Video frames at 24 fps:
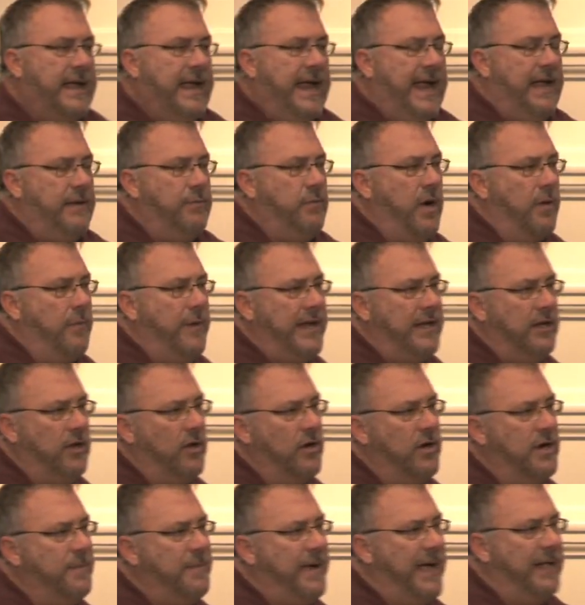And what we
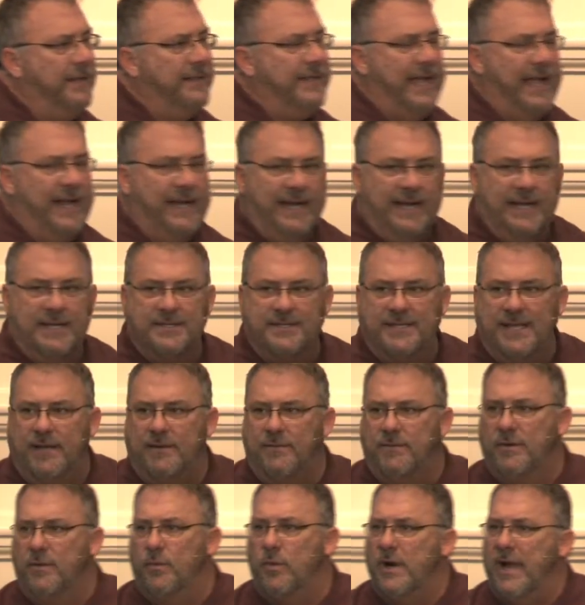learn about that is
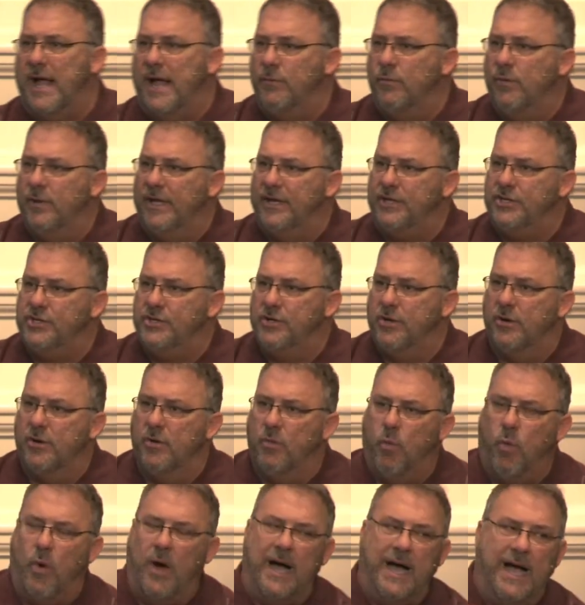that we're not really sure
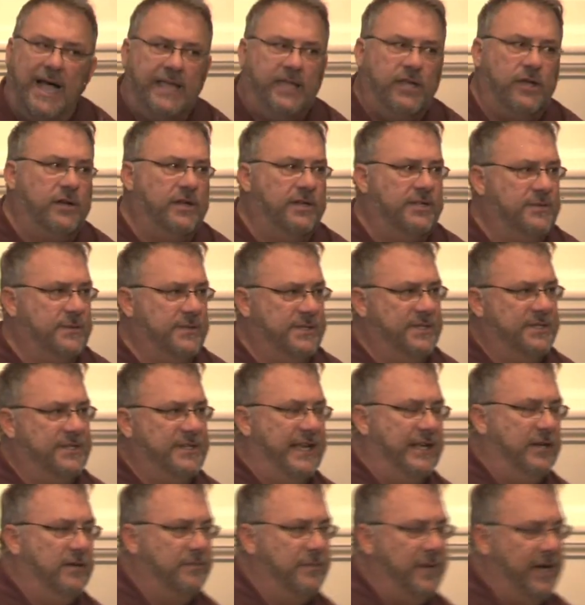why Eunice was a
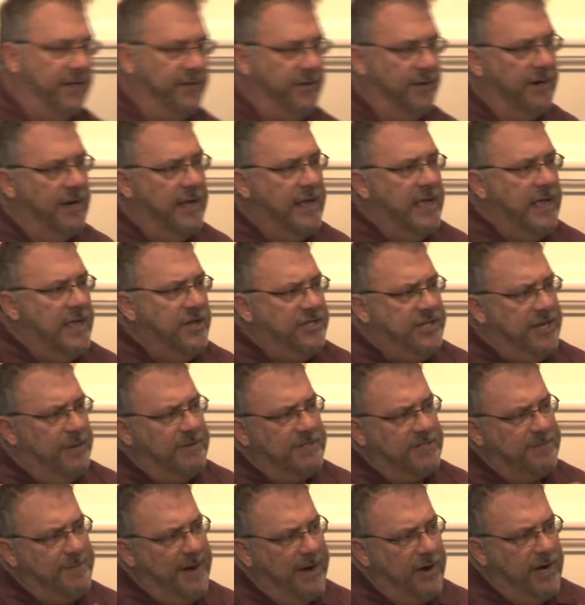single mother. She
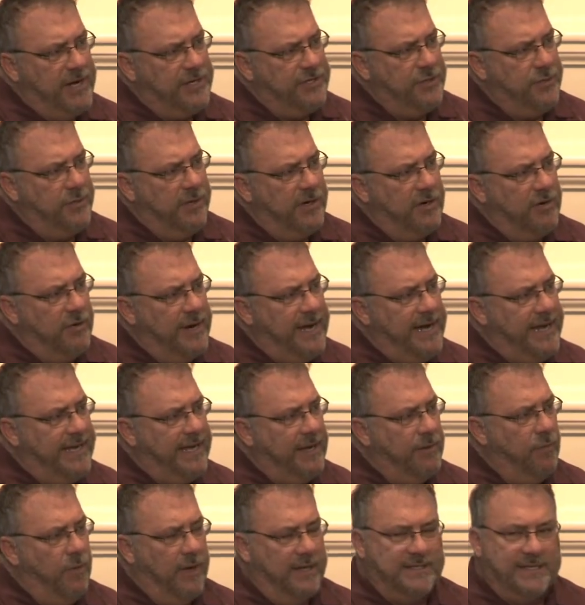was married to a Greek
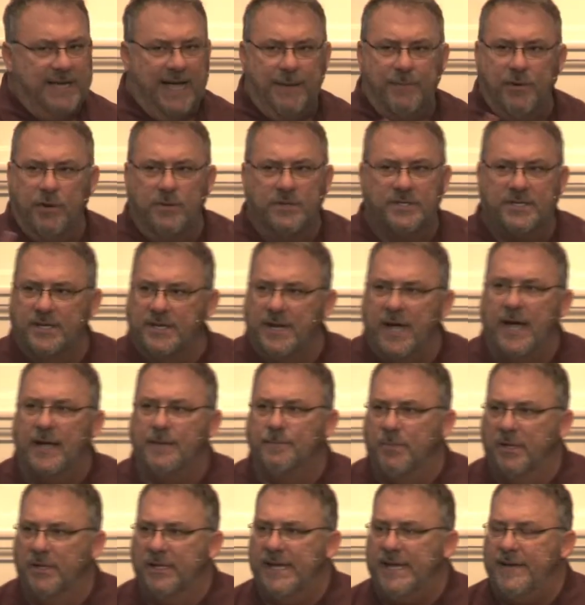at one time who was a
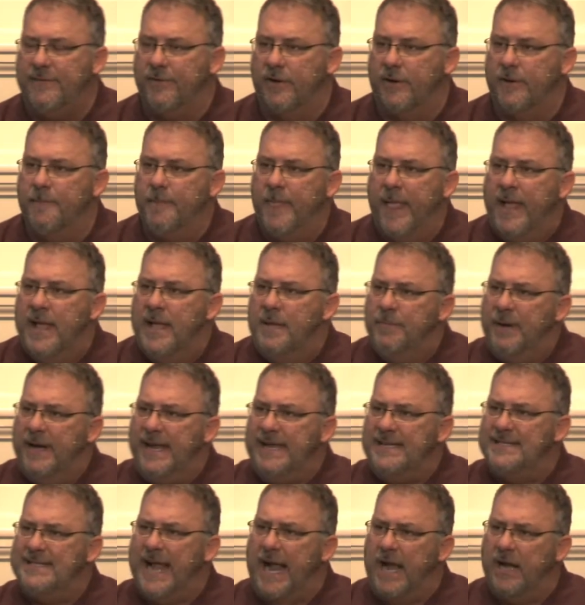non-believer, but
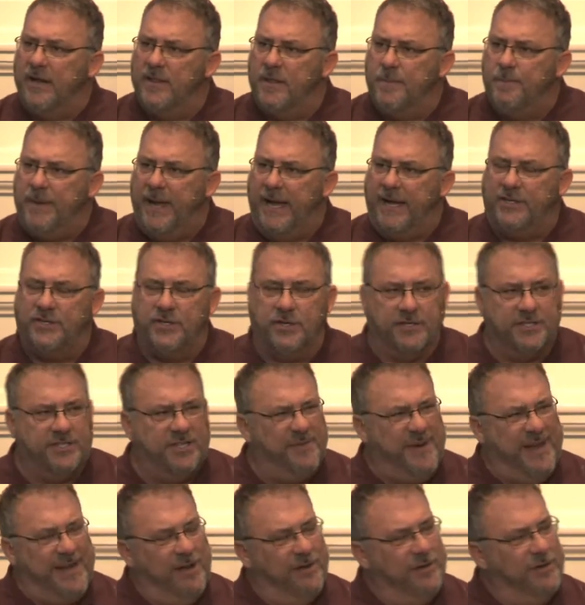he's out of the picture. So
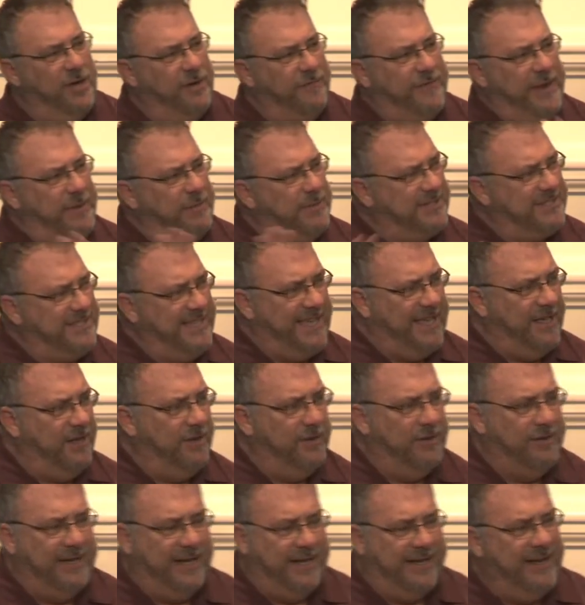we don't know if he was
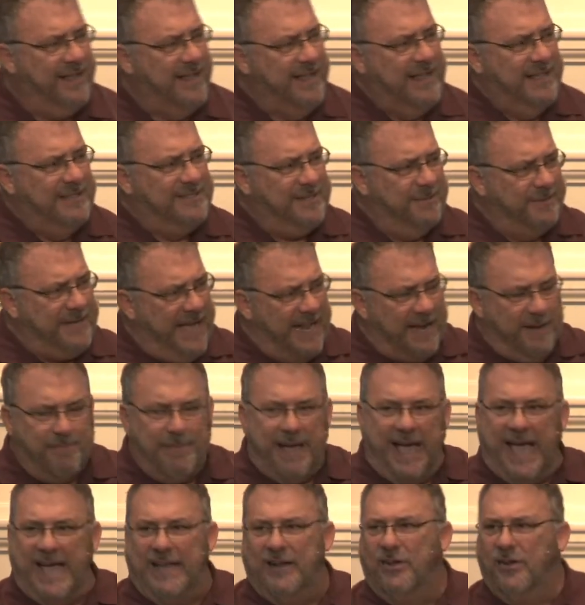killed in some kind of
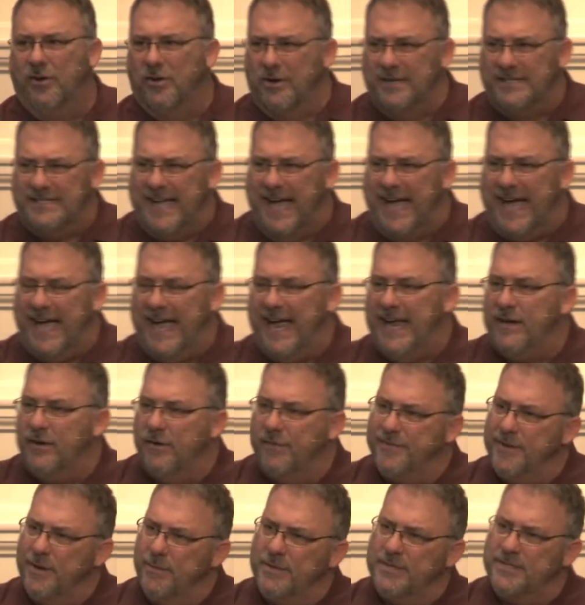battle or died or
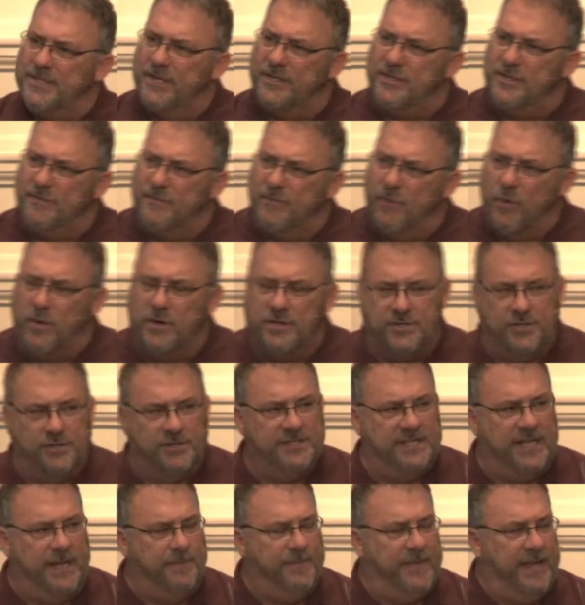if there was a divorce or
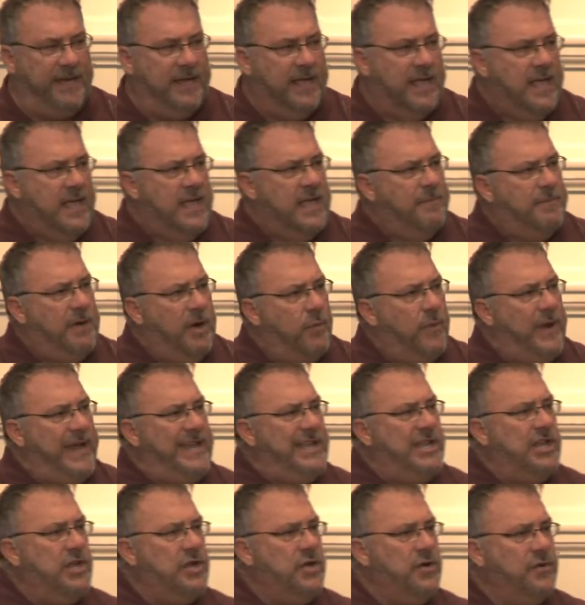something. But we
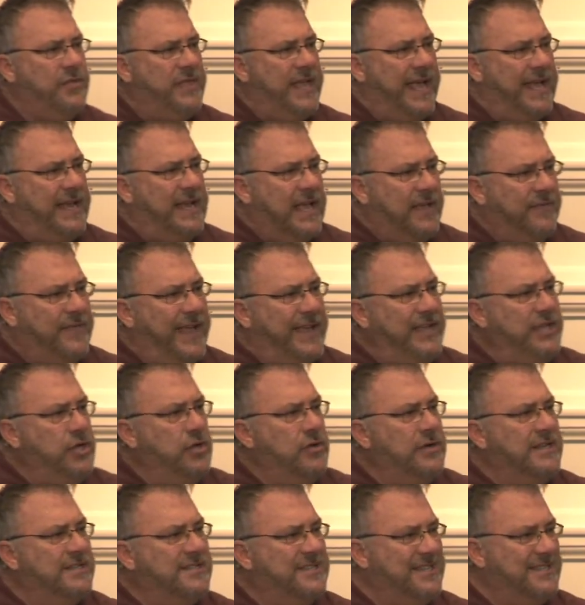knew that
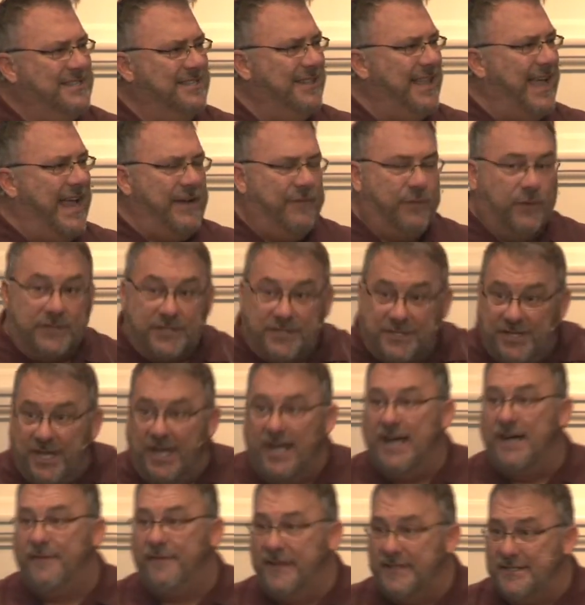Eunice's life was
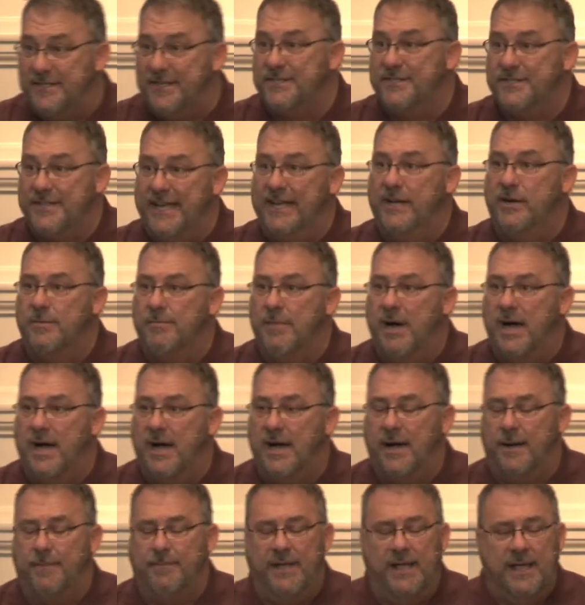tough as a single
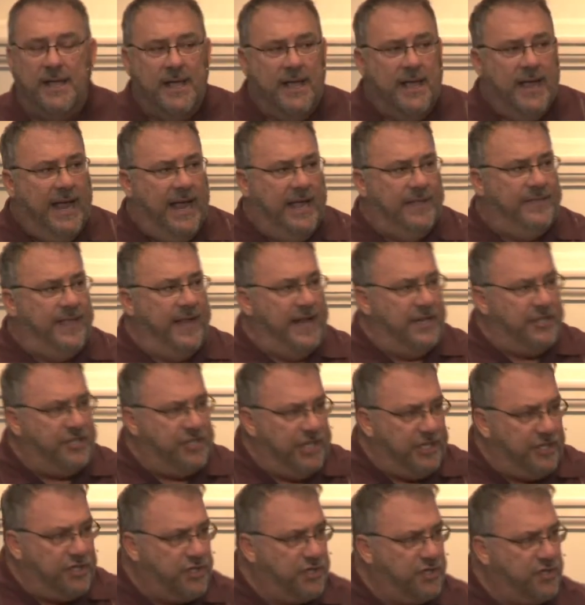mom, and that as
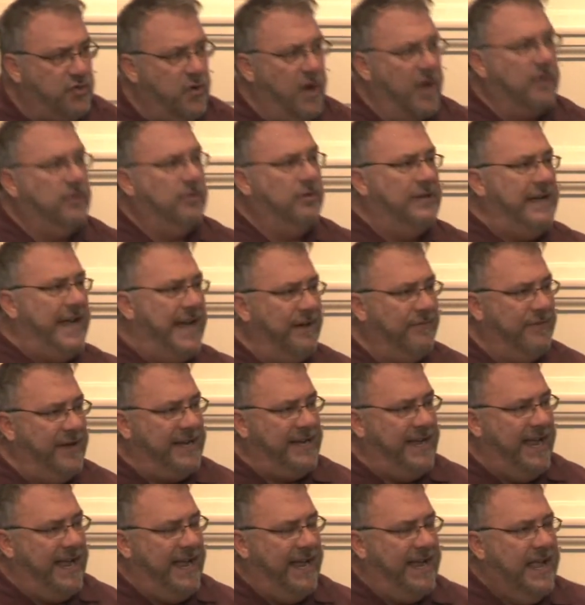she struggled every
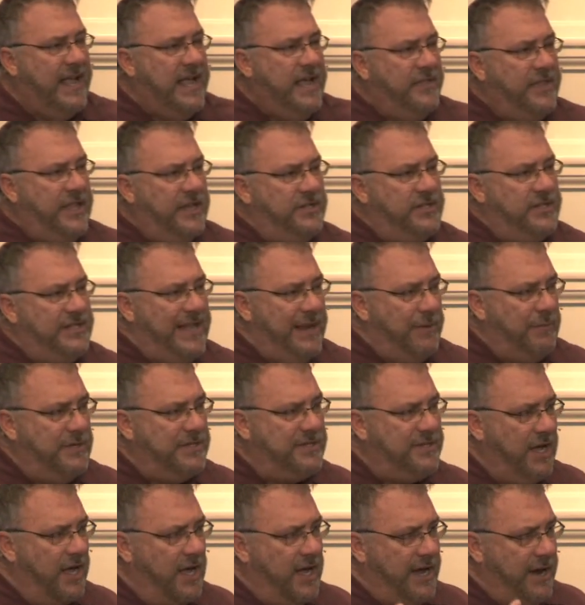day, that it
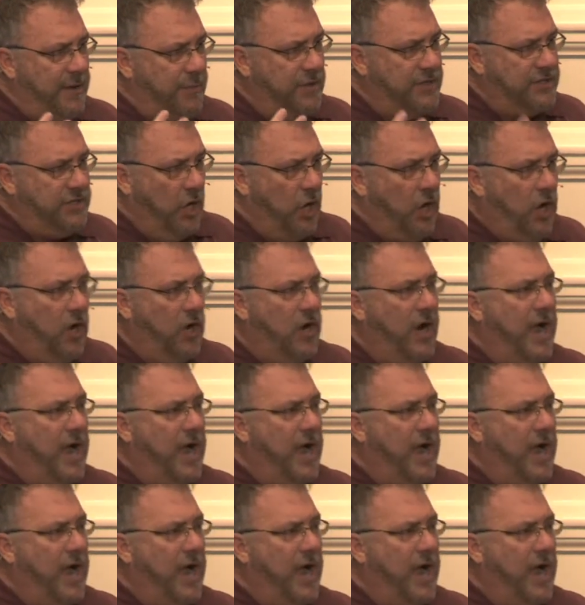was her